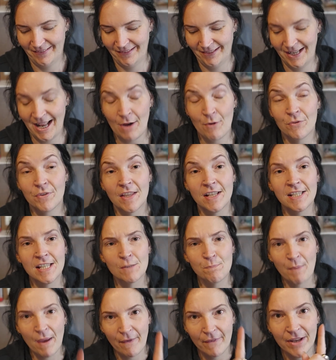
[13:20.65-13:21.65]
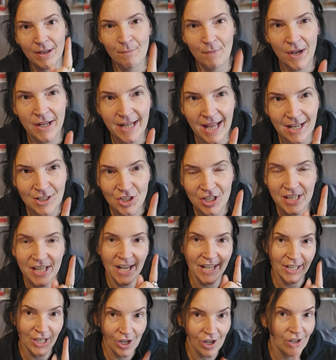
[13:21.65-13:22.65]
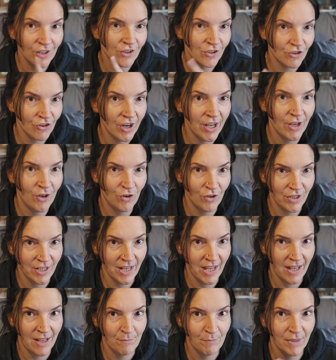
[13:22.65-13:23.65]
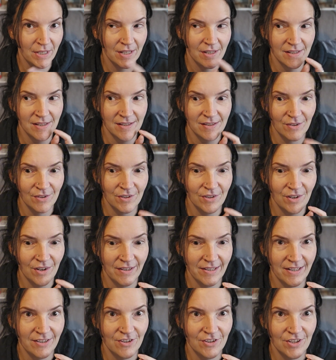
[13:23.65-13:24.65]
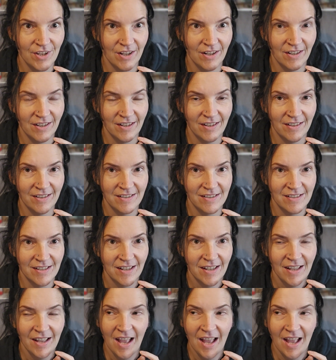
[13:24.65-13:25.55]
Now, this is bearing in mind actually that I can't try it on yet because it's on 9-inch circulars.